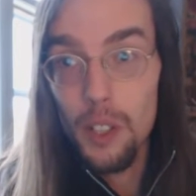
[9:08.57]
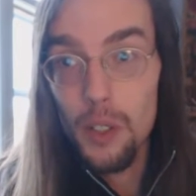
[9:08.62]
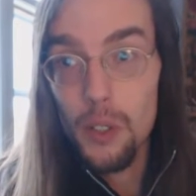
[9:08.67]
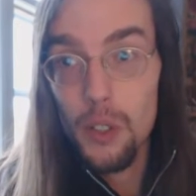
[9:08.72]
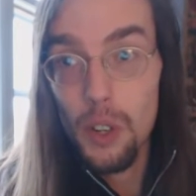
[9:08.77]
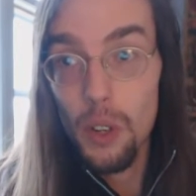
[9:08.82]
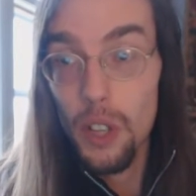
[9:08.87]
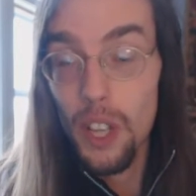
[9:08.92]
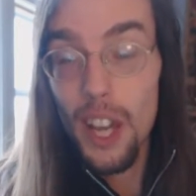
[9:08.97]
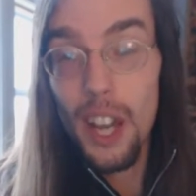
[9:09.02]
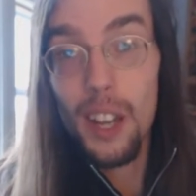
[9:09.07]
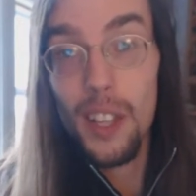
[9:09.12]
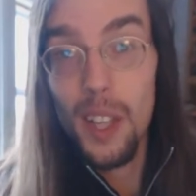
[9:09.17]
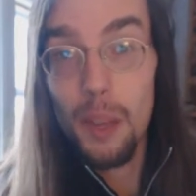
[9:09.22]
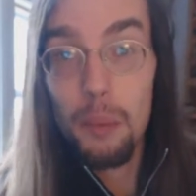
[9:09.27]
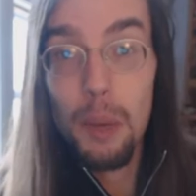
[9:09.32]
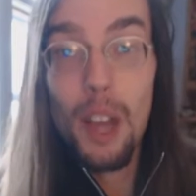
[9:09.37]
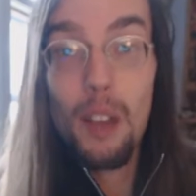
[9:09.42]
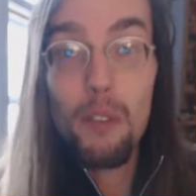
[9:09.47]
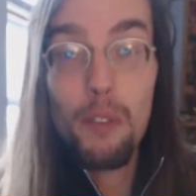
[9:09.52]
So yeah,
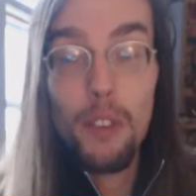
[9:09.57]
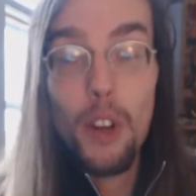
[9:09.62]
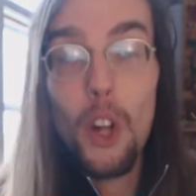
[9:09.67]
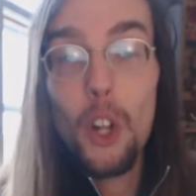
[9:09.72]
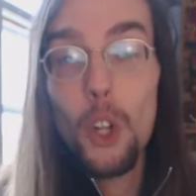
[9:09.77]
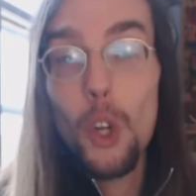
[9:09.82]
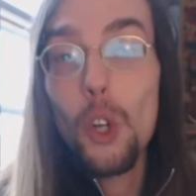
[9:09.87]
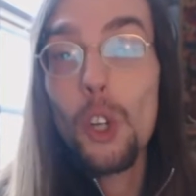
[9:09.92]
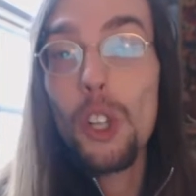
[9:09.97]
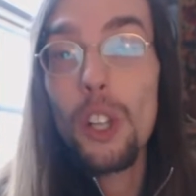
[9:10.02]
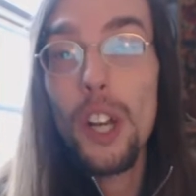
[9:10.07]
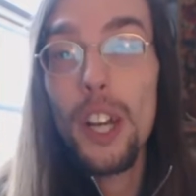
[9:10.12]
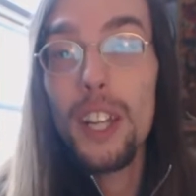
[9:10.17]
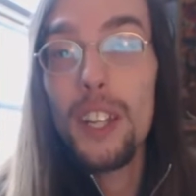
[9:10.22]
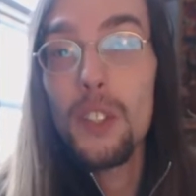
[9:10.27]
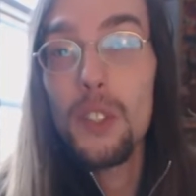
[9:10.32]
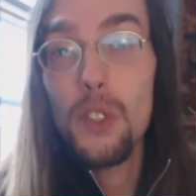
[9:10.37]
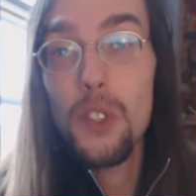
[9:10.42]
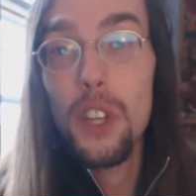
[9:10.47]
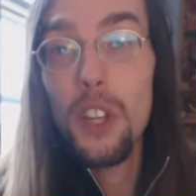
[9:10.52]
they might fall hook,
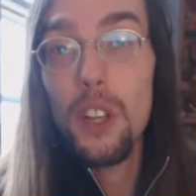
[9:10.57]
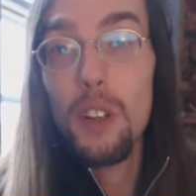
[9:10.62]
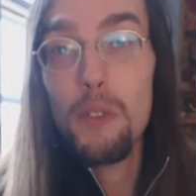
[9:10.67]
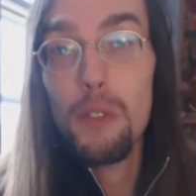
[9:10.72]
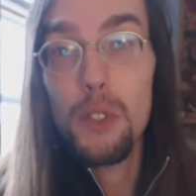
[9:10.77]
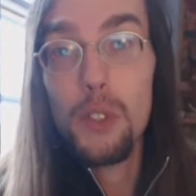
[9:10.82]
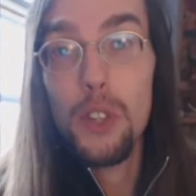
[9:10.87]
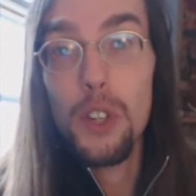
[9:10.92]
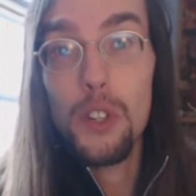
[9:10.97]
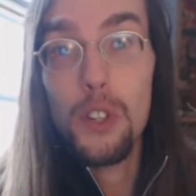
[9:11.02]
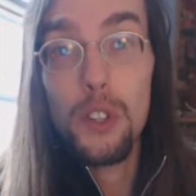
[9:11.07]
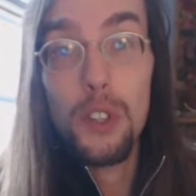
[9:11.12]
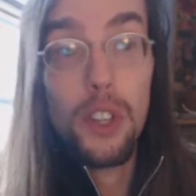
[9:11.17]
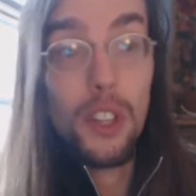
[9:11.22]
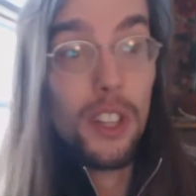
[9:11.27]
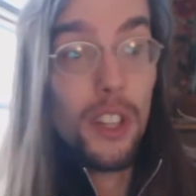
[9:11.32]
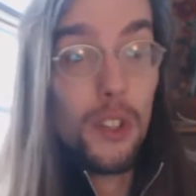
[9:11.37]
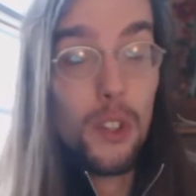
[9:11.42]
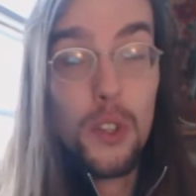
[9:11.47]
line, and sinker for such a thing.